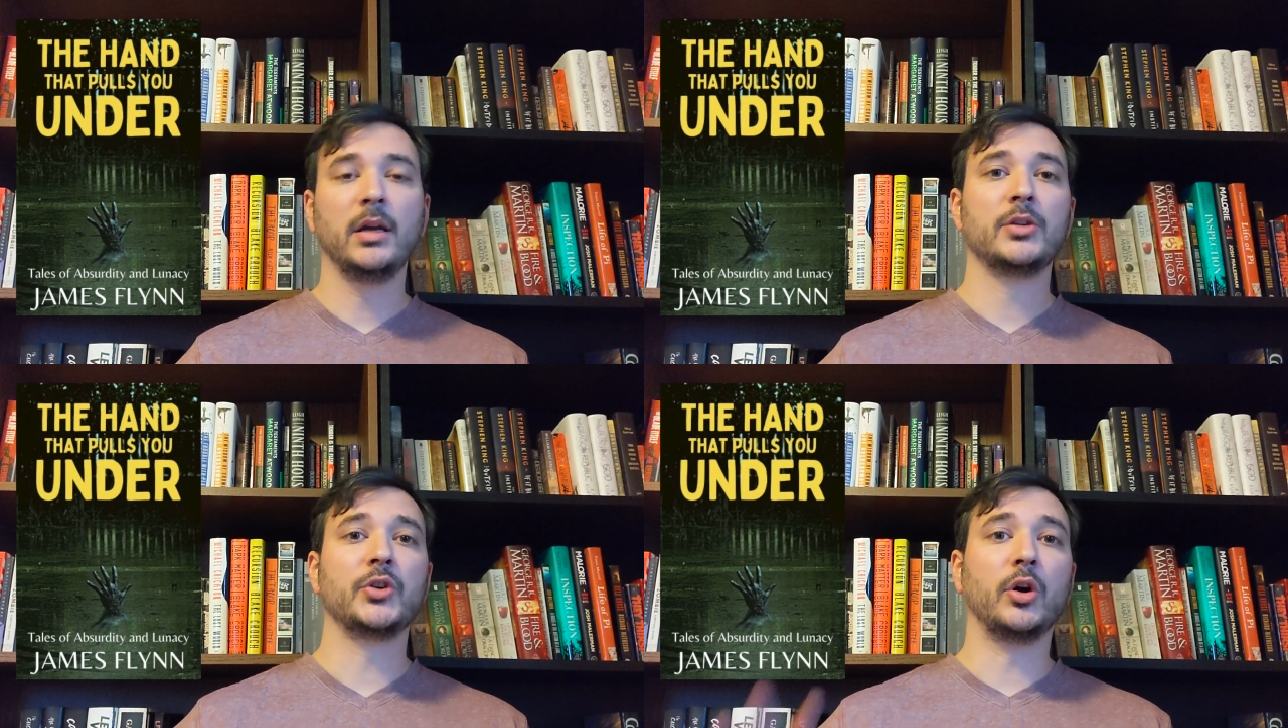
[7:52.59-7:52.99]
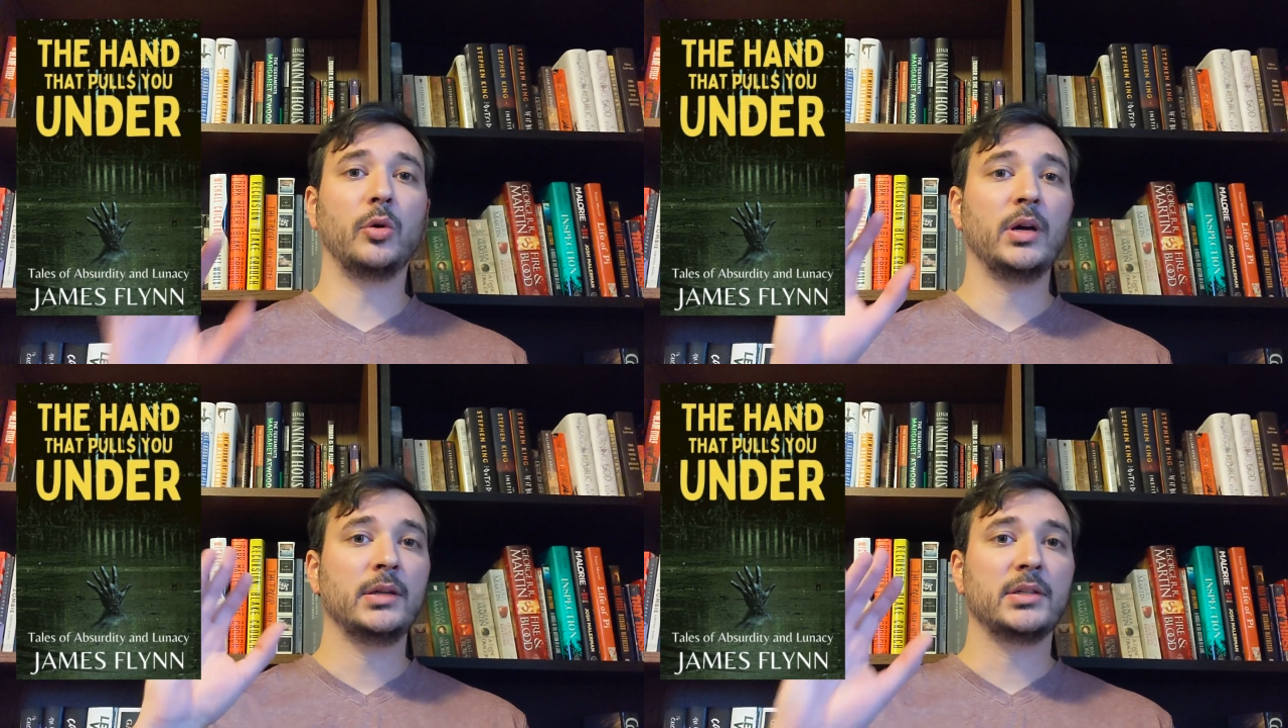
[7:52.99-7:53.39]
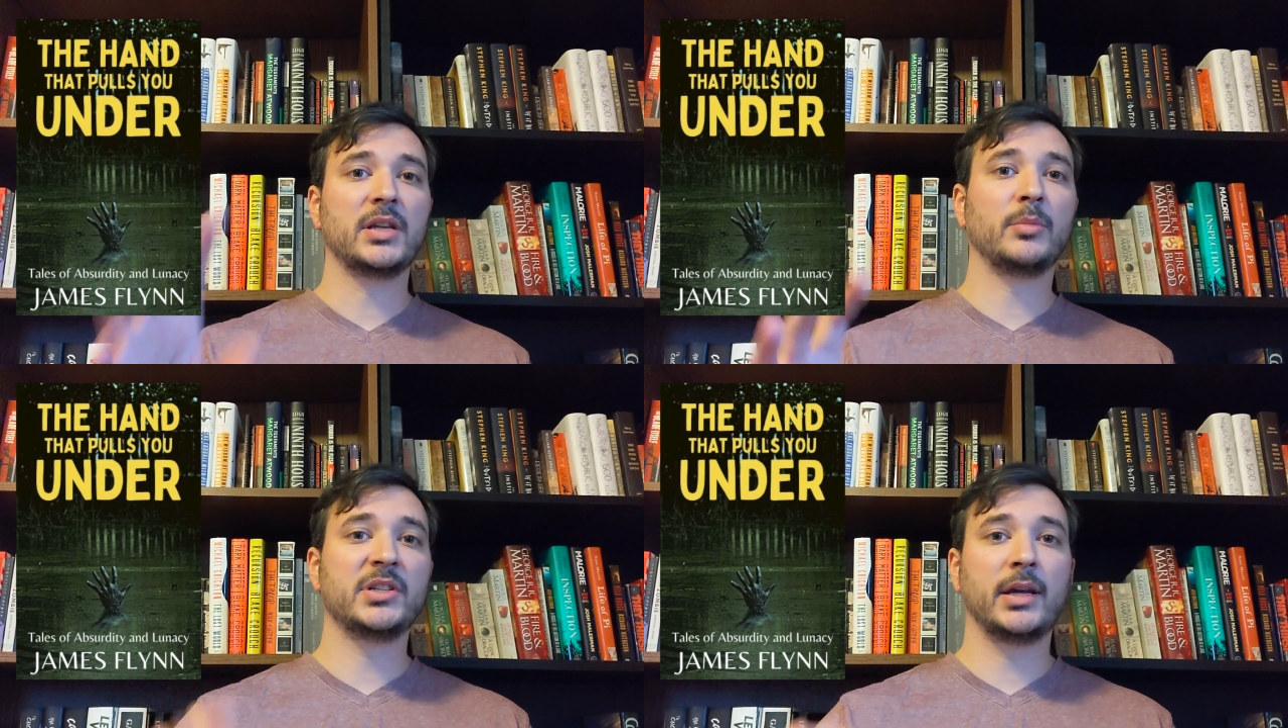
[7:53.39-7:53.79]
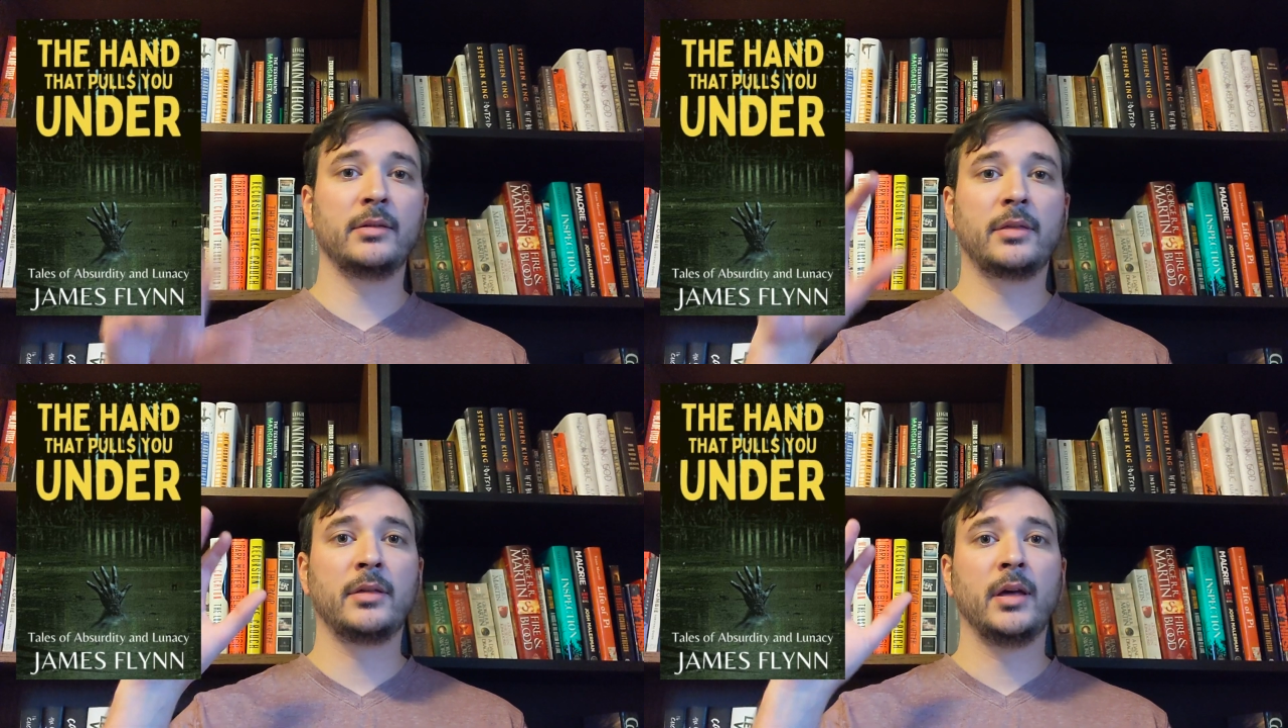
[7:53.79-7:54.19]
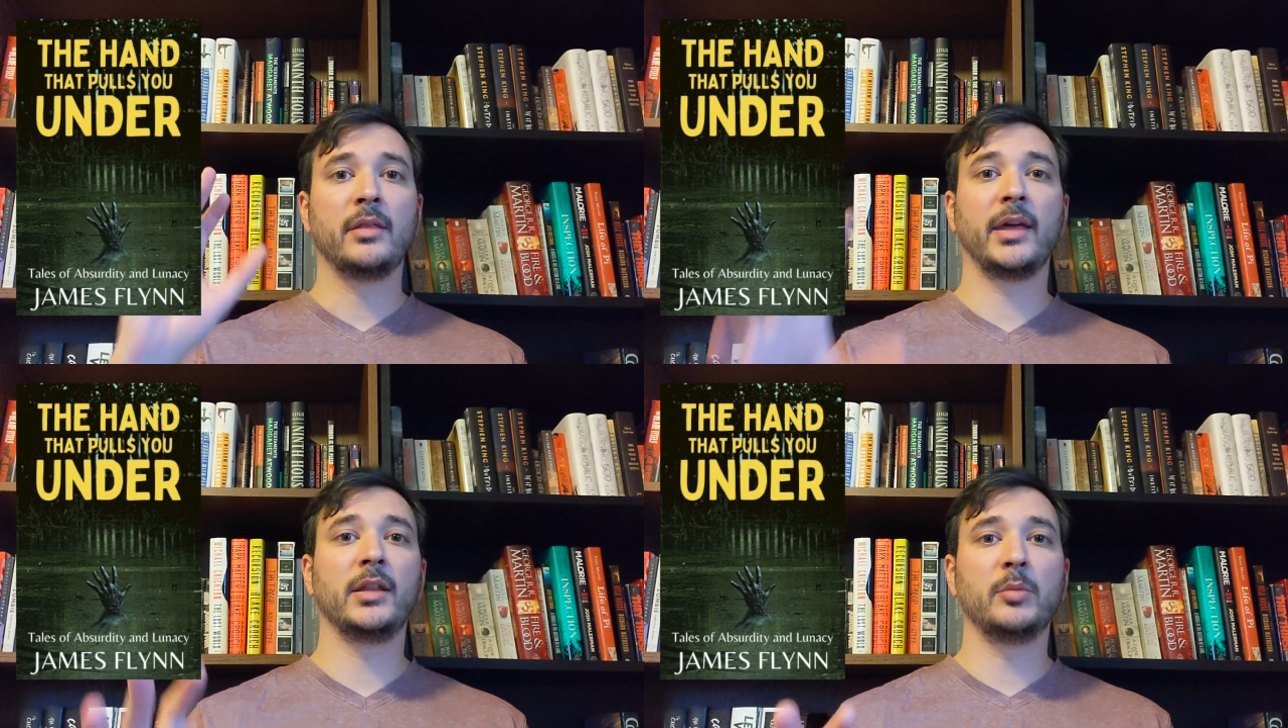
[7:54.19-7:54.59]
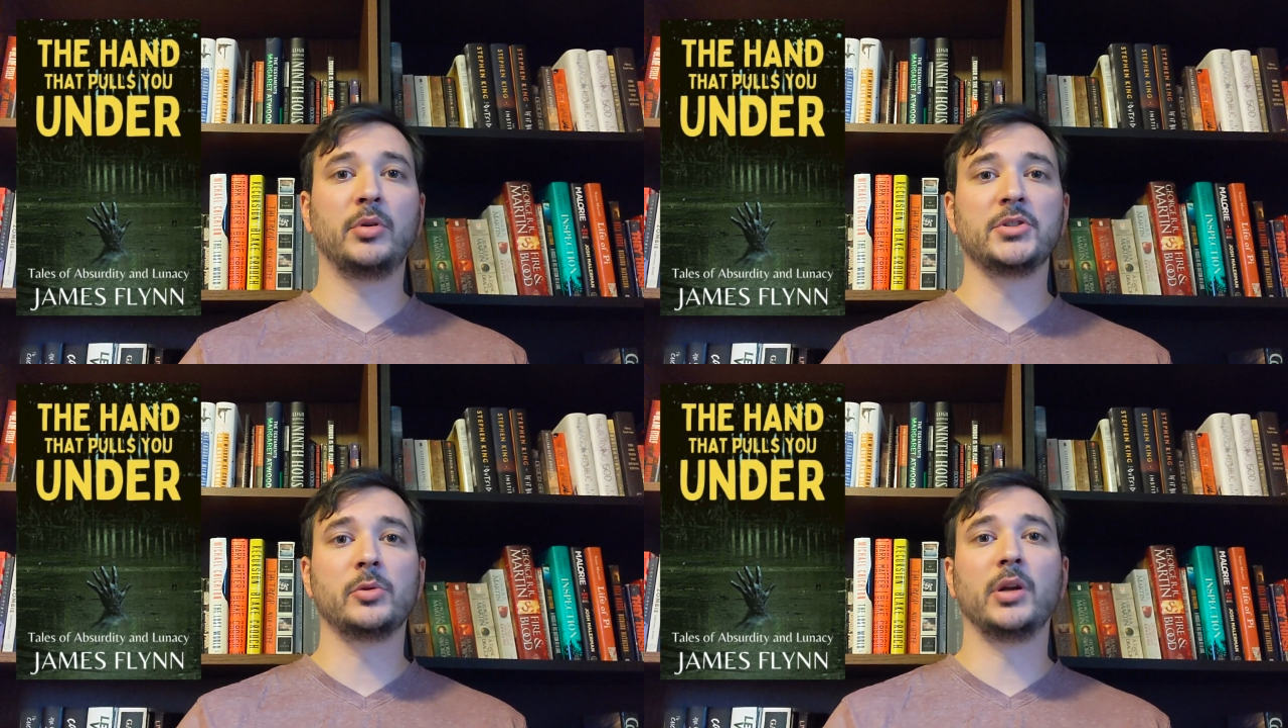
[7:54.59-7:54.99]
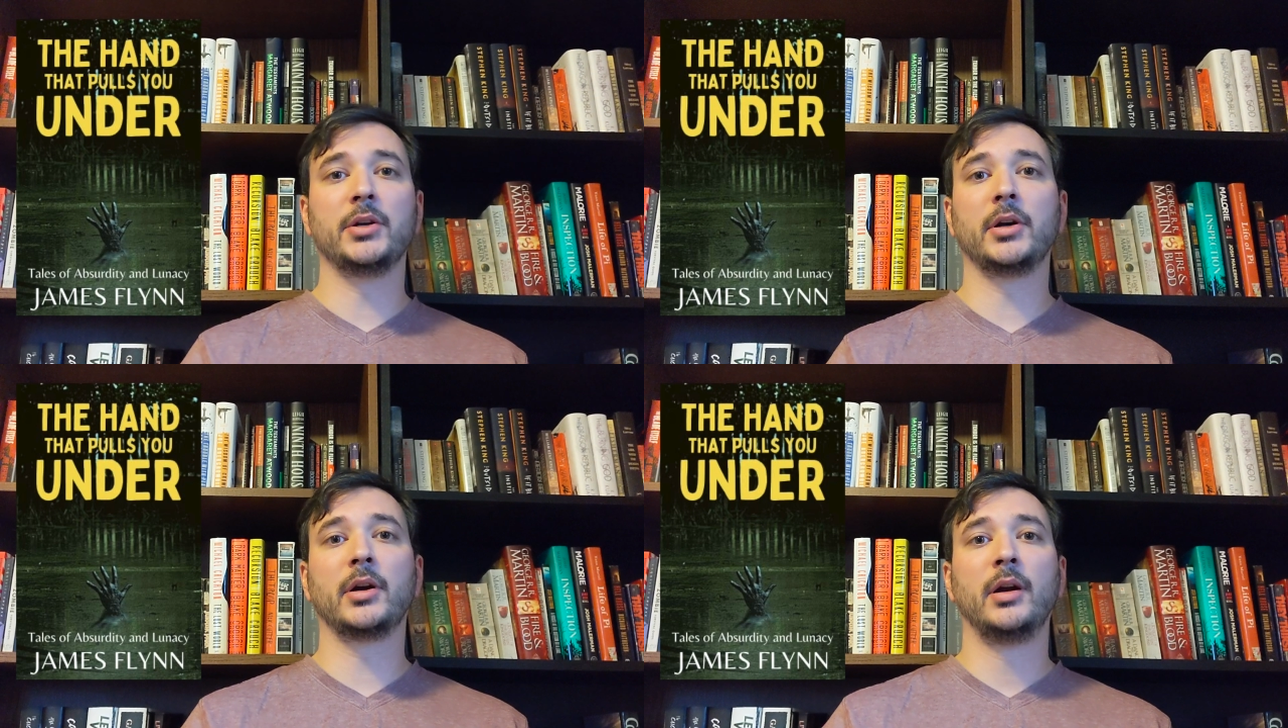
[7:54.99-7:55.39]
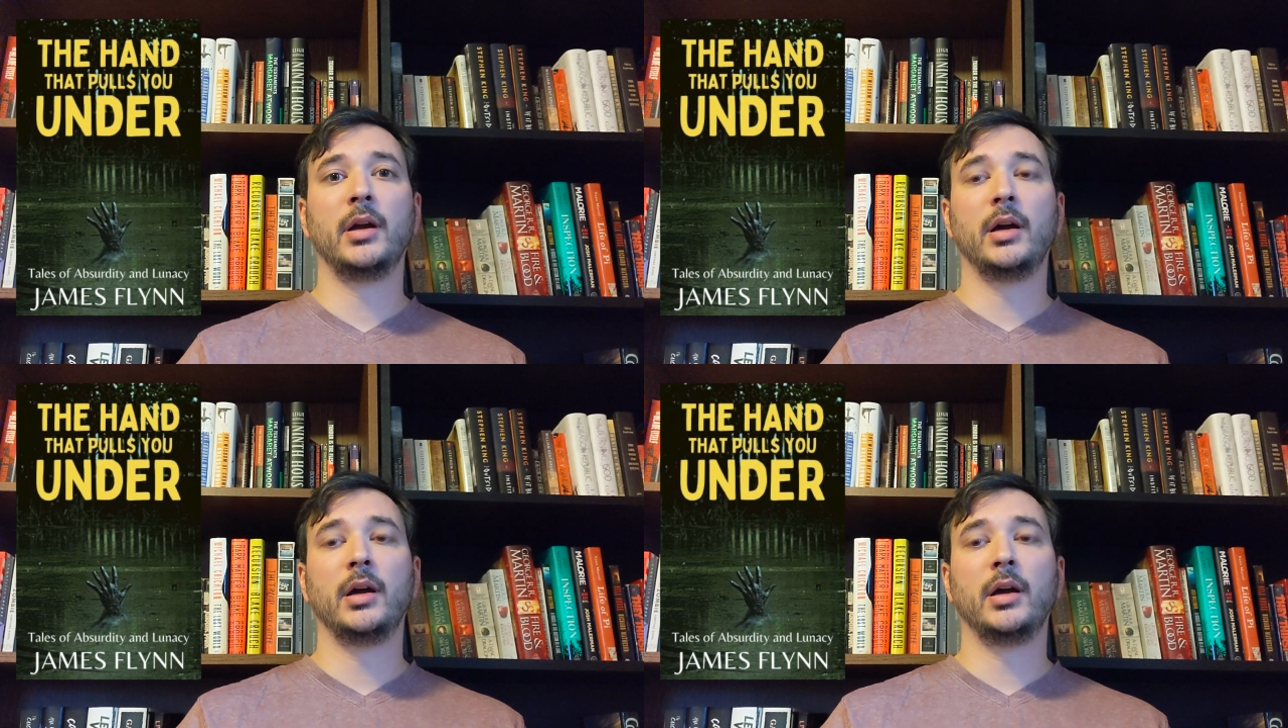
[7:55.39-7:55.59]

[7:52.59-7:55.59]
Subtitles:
So December 10th, The Hand That Pulls You Under.